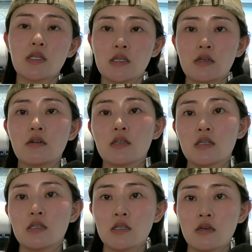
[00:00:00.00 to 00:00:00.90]
it's serious,
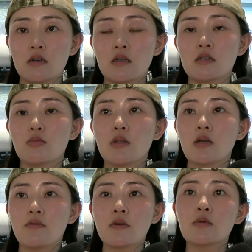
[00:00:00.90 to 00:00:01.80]
it's serious. But
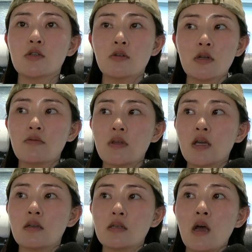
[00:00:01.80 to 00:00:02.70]
like for a majority of
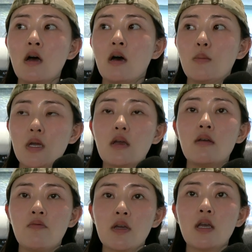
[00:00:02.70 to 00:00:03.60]
things, I'm like,
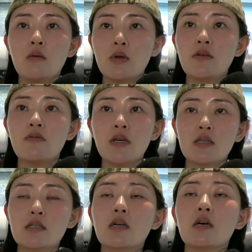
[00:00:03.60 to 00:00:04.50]
if it can be
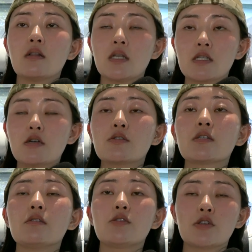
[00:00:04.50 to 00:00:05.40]
fixed, let's go
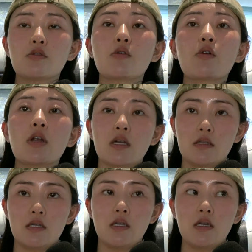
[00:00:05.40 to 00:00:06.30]
solution
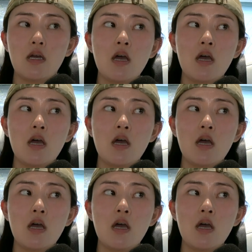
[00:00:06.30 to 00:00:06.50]
oriented.